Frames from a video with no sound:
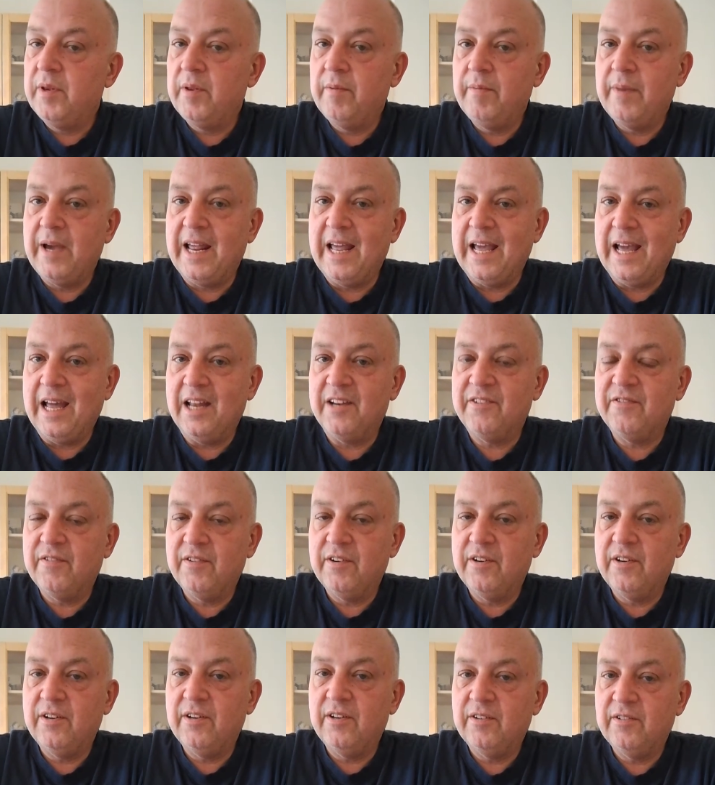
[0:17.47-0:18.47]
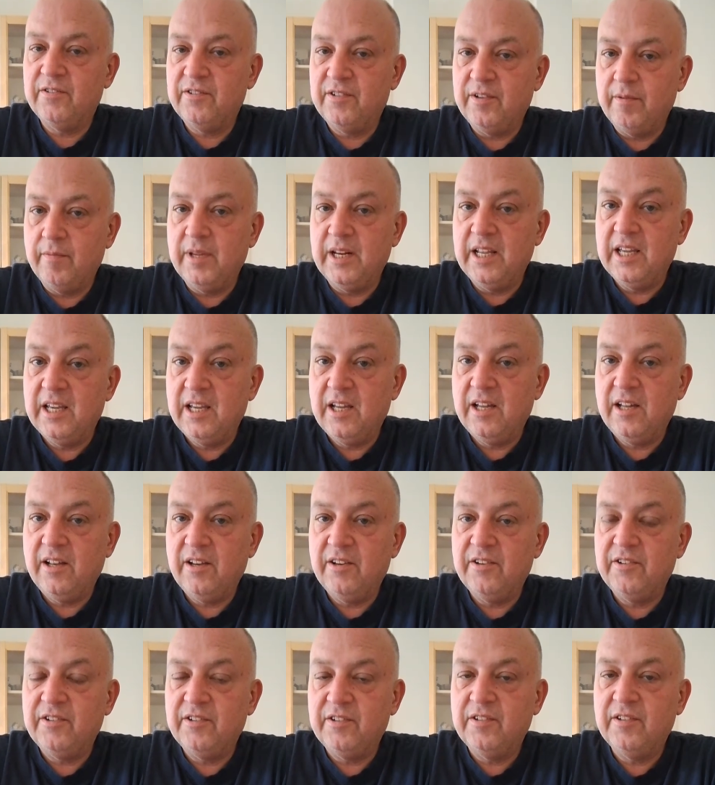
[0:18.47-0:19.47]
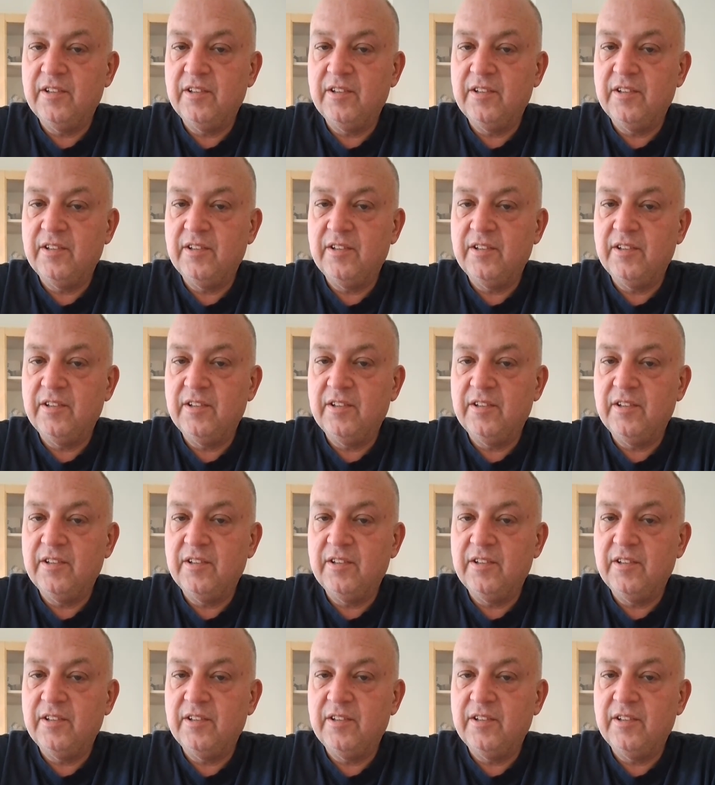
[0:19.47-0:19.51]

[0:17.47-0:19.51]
might ask for somebody else,